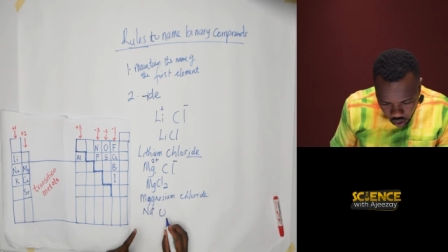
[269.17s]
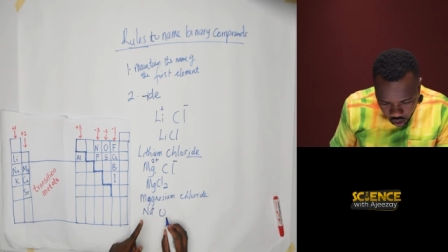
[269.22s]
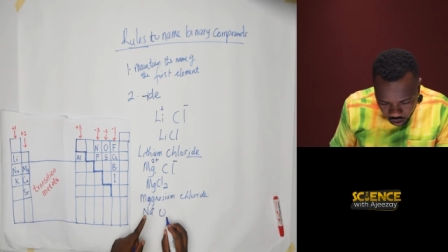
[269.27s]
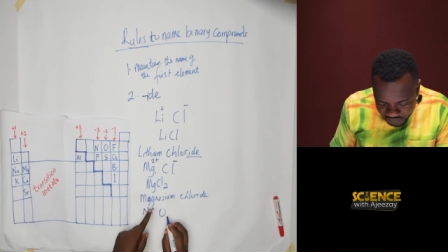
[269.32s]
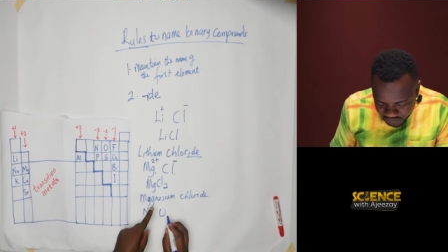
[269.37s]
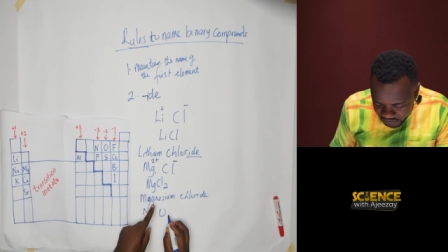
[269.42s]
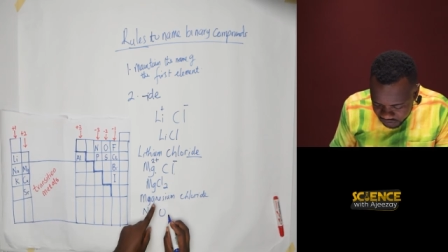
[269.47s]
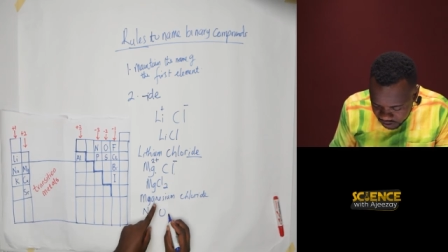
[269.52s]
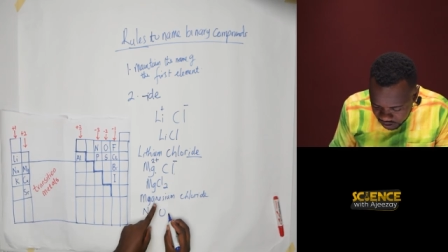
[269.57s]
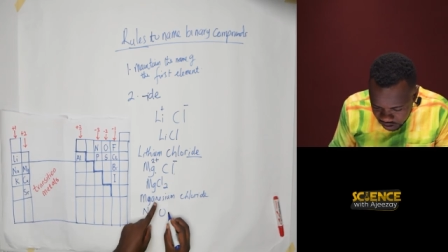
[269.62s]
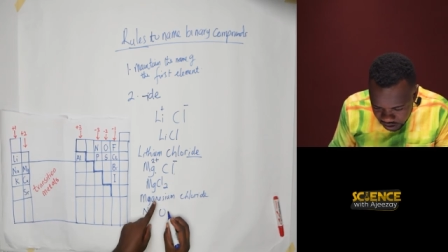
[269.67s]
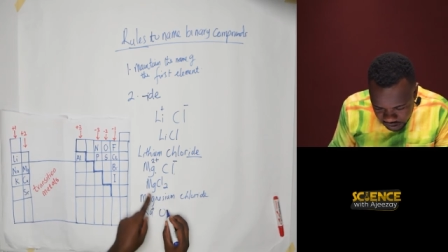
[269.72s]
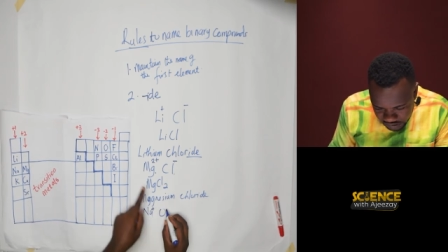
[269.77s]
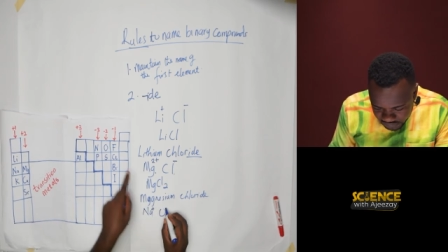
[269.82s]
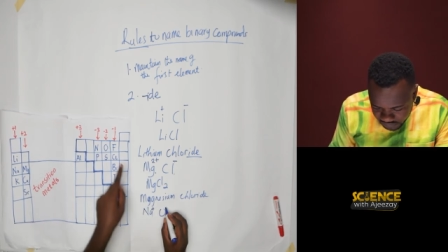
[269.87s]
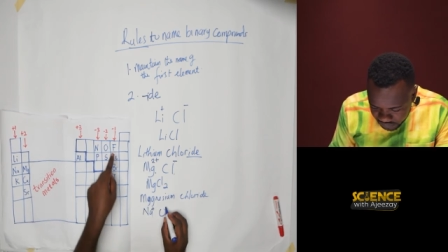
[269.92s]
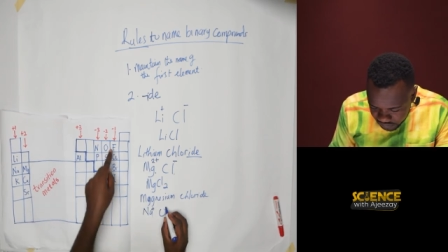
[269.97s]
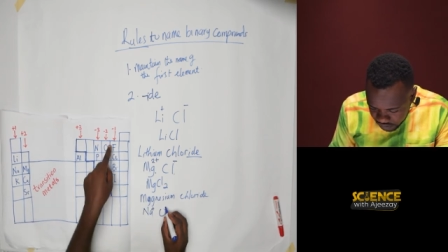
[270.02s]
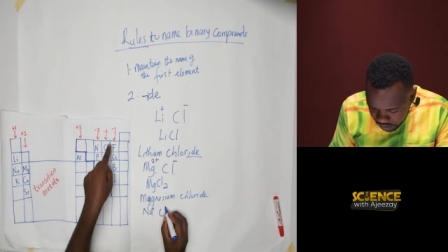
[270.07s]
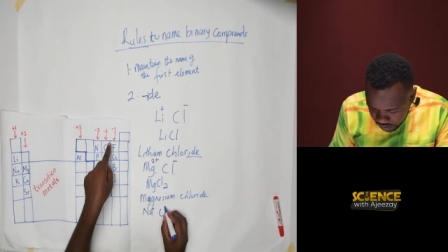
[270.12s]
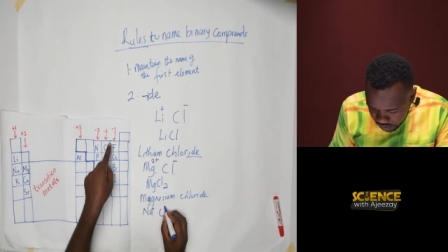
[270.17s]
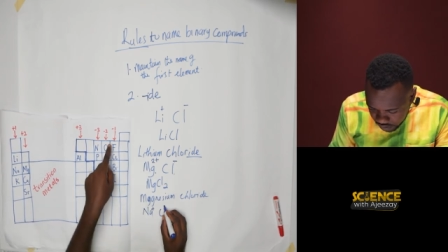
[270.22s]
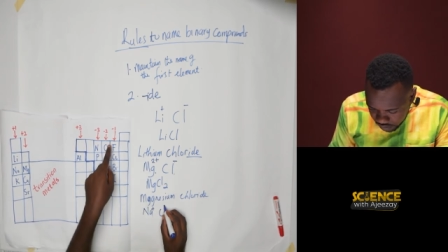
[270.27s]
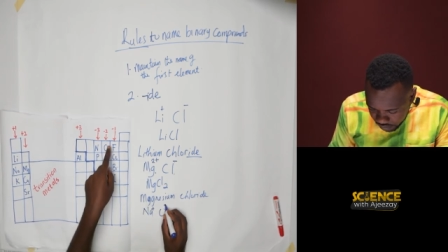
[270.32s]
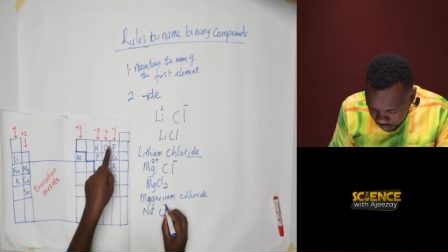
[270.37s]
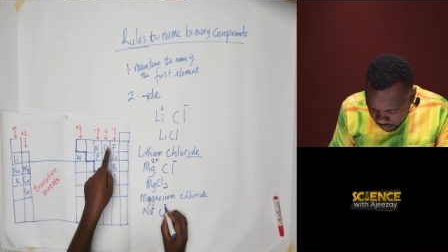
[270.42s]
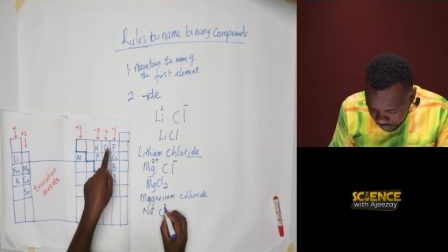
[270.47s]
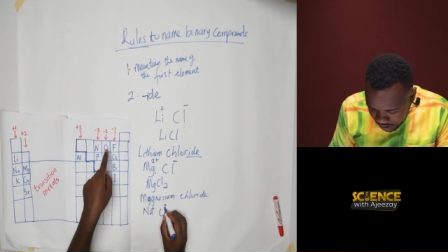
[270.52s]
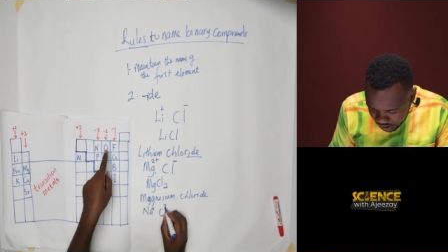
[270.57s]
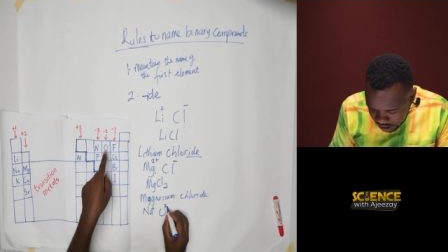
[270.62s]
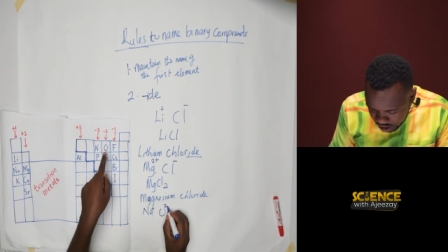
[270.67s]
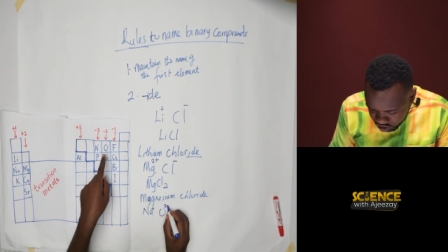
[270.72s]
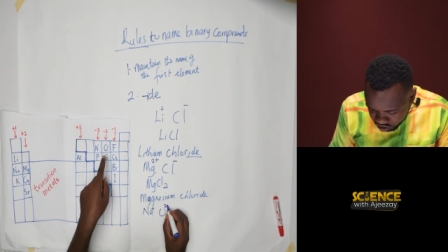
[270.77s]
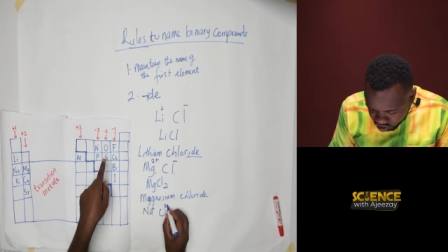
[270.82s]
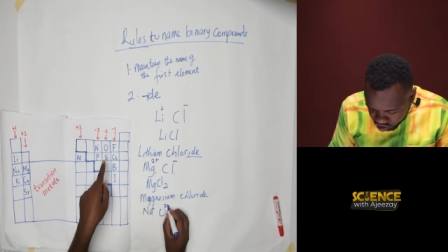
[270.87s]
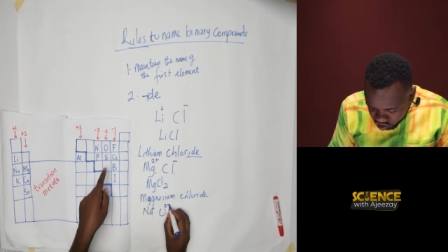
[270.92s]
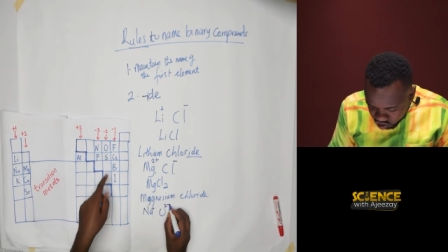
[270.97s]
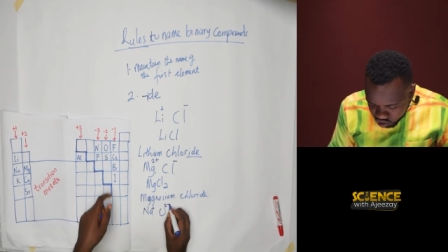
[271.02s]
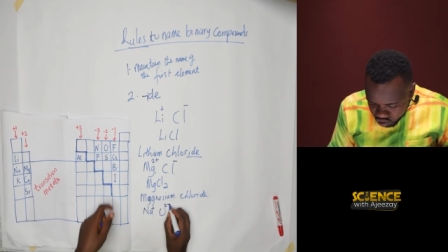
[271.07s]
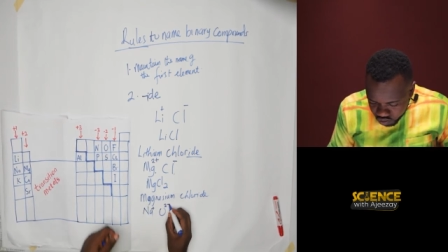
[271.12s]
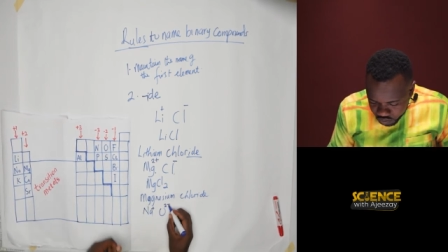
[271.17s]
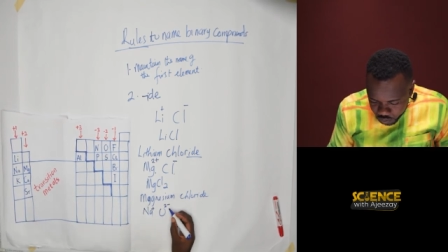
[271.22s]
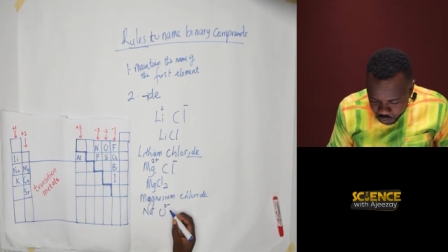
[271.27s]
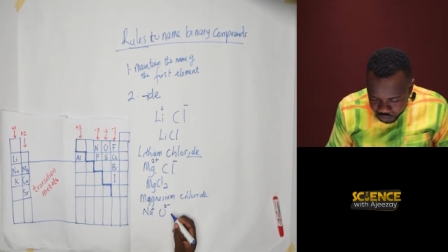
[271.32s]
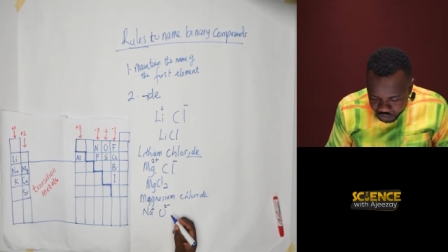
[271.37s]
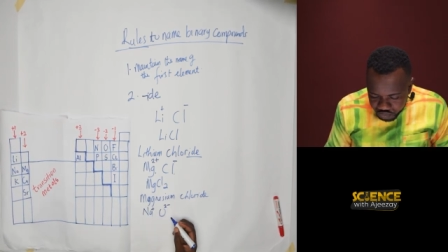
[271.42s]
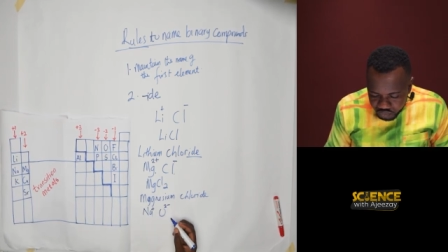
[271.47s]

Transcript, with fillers: oxygen is minus 2.